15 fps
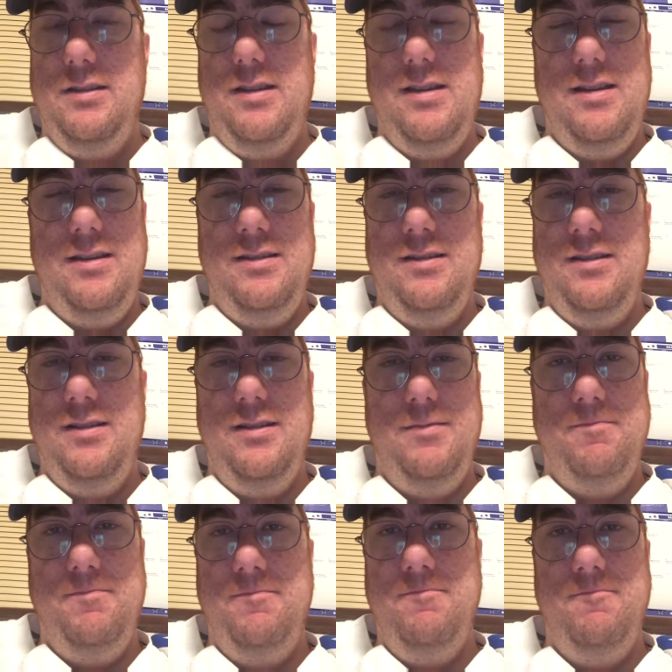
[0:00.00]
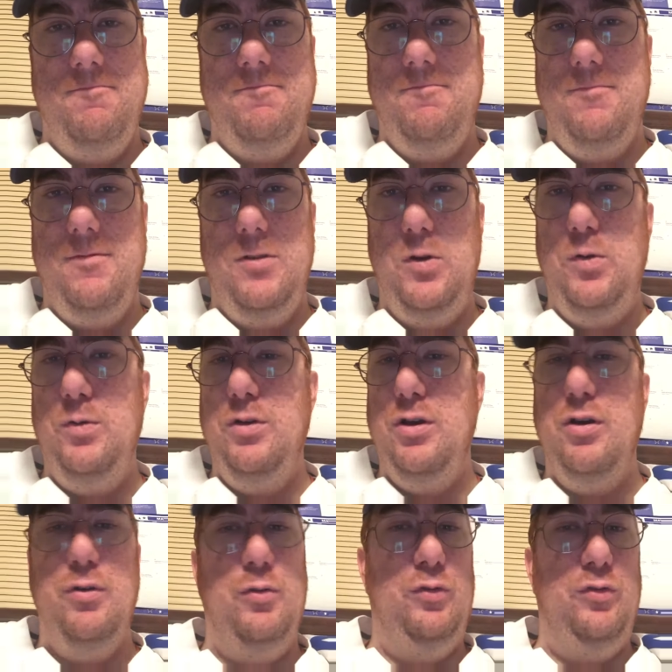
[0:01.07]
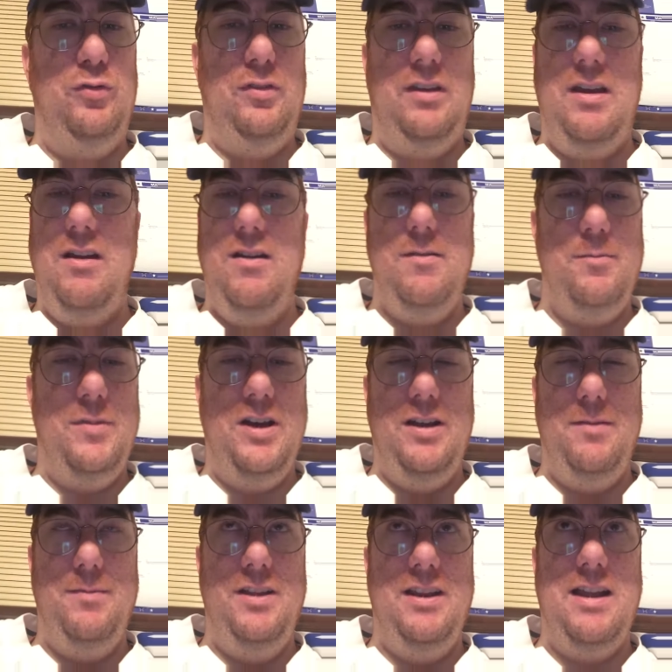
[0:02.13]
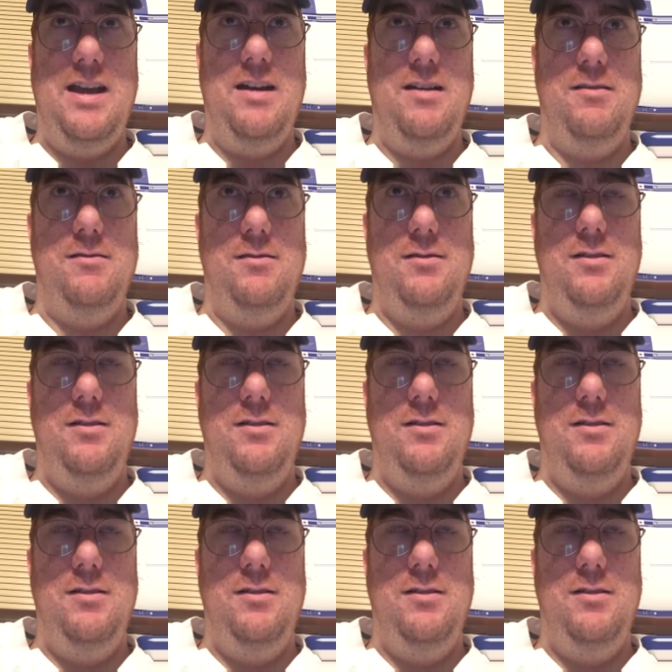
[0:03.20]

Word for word: and um, who knows? Garrett might have been out,